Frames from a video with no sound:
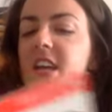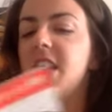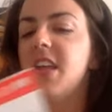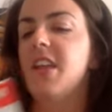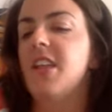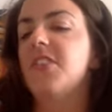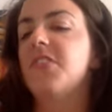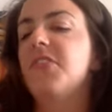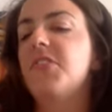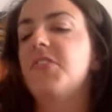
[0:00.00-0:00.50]

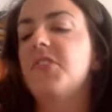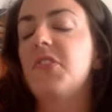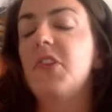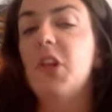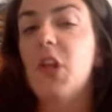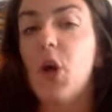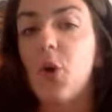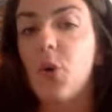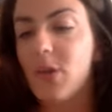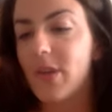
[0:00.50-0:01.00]

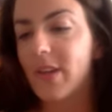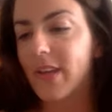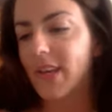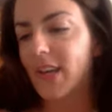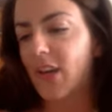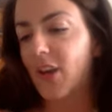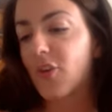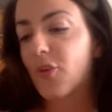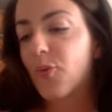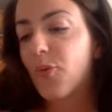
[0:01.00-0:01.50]
Slowly, a
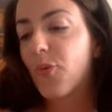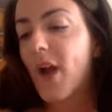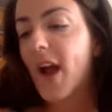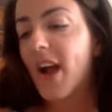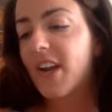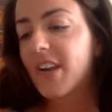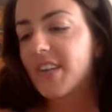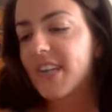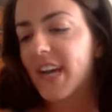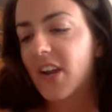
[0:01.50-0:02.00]

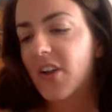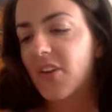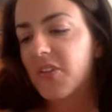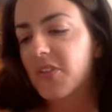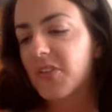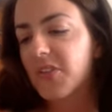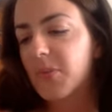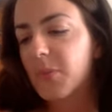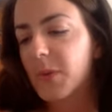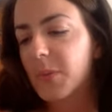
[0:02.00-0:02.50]
crocodile
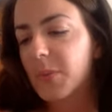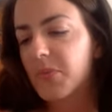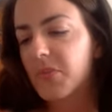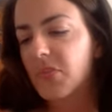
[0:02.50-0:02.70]
swims